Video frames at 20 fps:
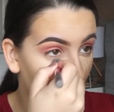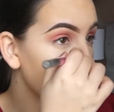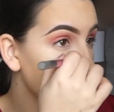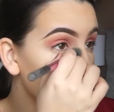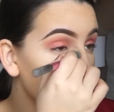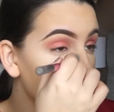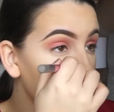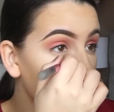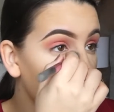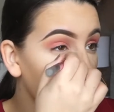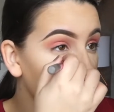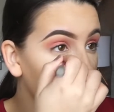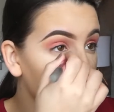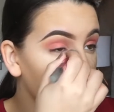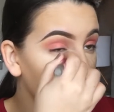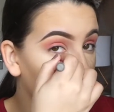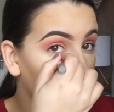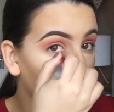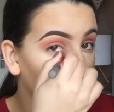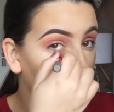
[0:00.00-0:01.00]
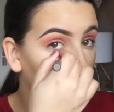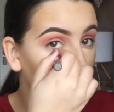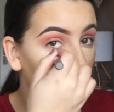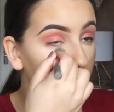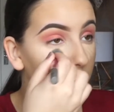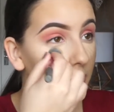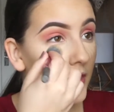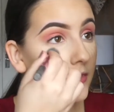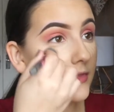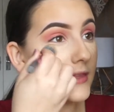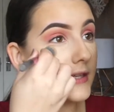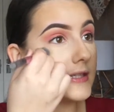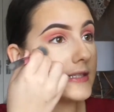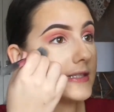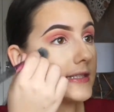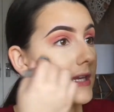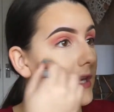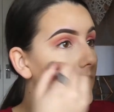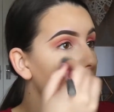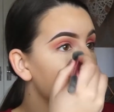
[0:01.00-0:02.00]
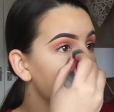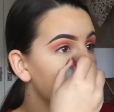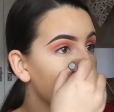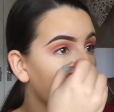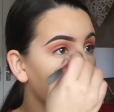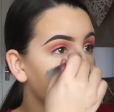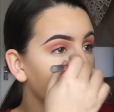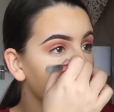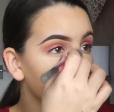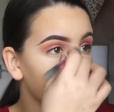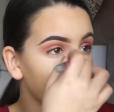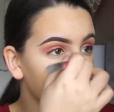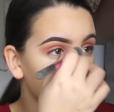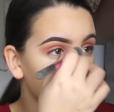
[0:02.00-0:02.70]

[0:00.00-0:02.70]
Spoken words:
There's nothing I love more than teaching